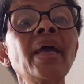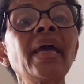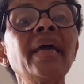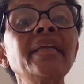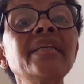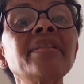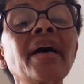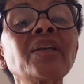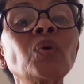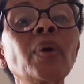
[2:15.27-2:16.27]
And in
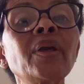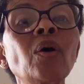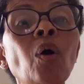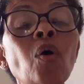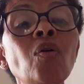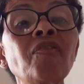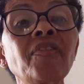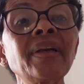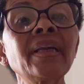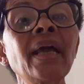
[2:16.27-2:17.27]
that way,
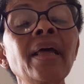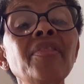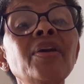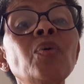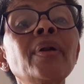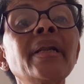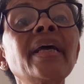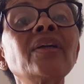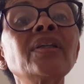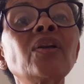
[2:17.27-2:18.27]
often they will
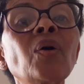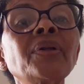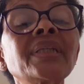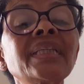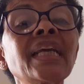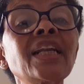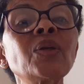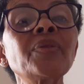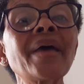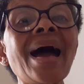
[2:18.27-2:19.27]
not tell
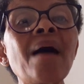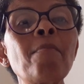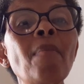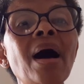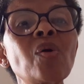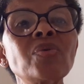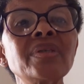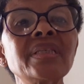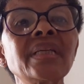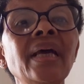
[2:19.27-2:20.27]
you the
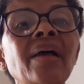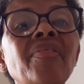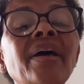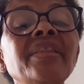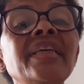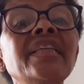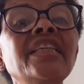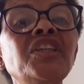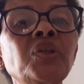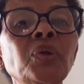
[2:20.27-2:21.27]
amount that they
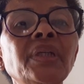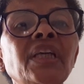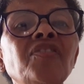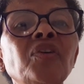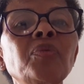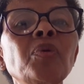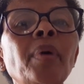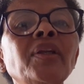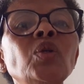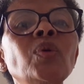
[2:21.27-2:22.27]
need to take from you,
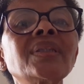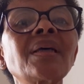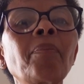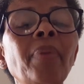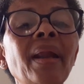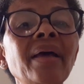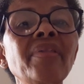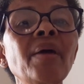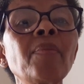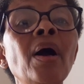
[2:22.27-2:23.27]
but you will supply
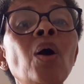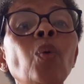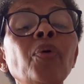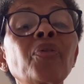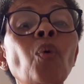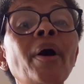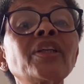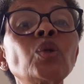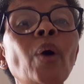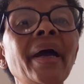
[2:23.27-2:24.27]
them with
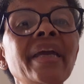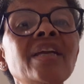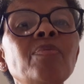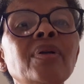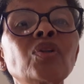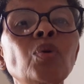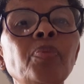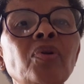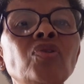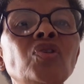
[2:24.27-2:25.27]
what you are able to
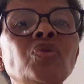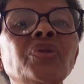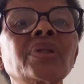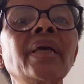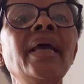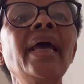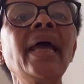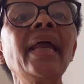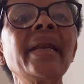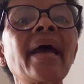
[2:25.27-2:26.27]
produce.
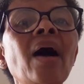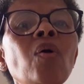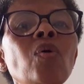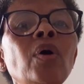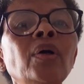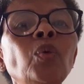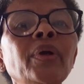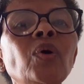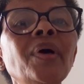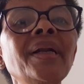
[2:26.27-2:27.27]
And now we
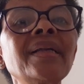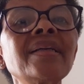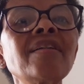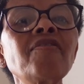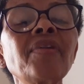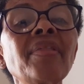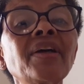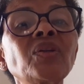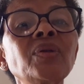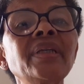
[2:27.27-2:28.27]
go a little further
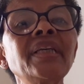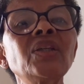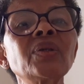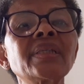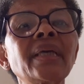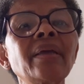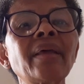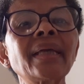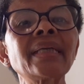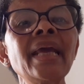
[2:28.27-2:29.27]
today to say
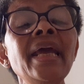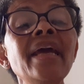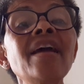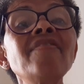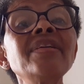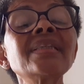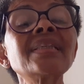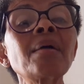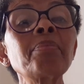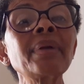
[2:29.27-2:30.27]
that having
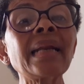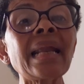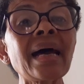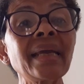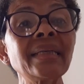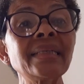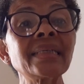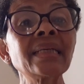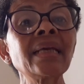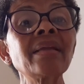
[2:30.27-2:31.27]
supplied
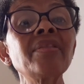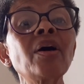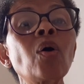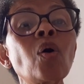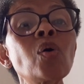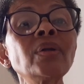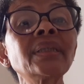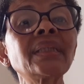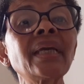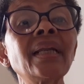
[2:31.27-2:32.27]
the
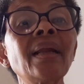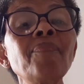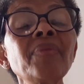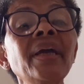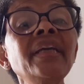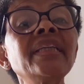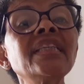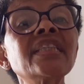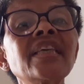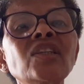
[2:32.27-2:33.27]
wholesale,
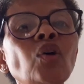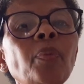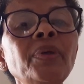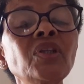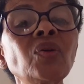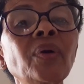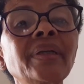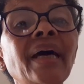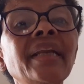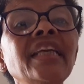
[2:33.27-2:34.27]
the job is not
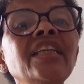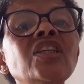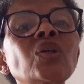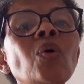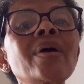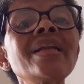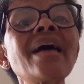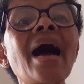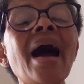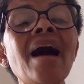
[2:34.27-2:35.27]
done. It is
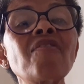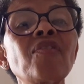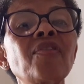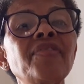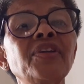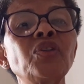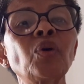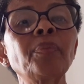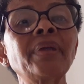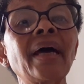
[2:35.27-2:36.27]
only half of the
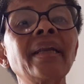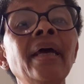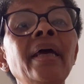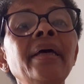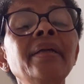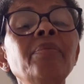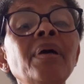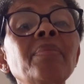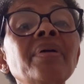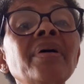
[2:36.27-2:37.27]
job done.
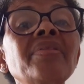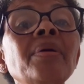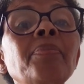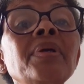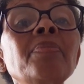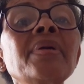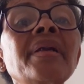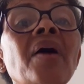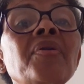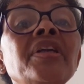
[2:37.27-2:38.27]
Remember that the people
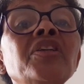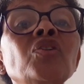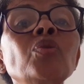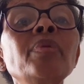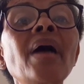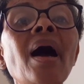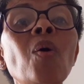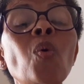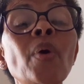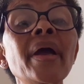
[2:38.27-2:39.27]
now need to be
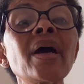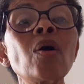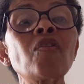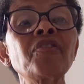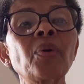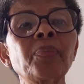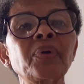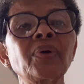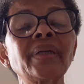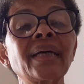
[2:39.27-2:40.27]
aware of your
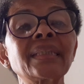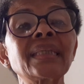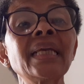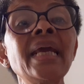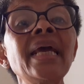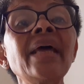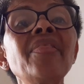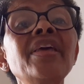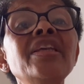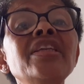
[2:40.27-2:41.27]
product, and
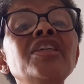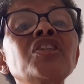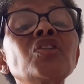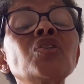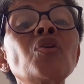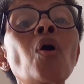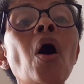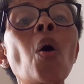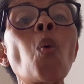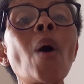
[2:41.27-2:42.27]
they need to
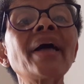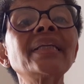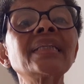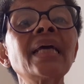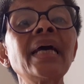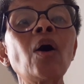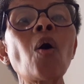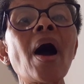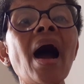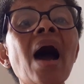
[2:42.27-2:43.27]
know what
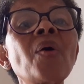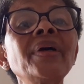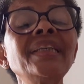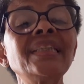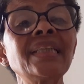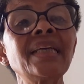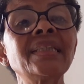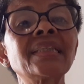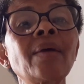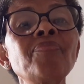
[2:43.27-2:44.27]
or how it
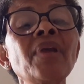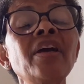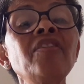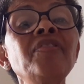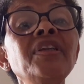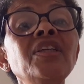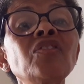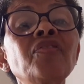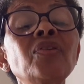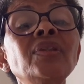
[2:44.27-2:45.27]
tastes. If it is
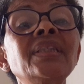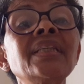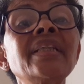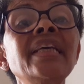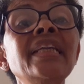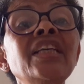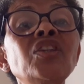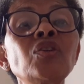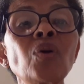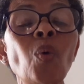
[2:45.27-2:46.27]
food, they need
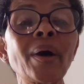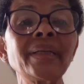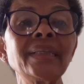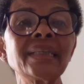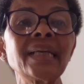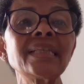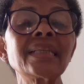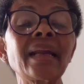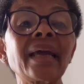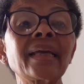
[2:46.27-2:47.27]
to know what it tastes
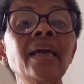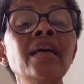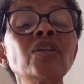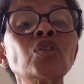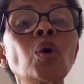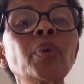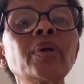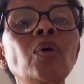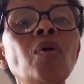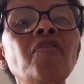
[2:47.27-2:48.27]
like. So we
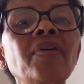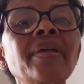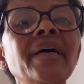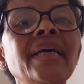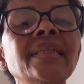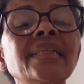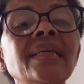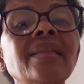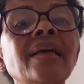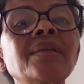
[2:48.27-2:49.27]
go further and
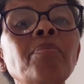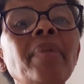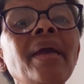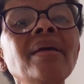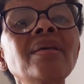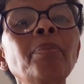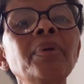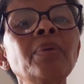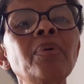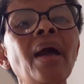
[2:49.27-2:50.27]
say that make the
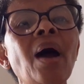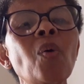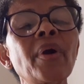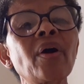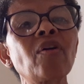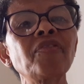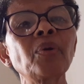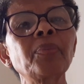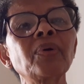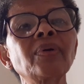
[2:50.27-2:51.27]
people aware of your
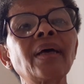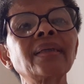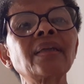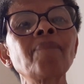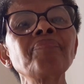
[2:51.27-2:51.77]
product.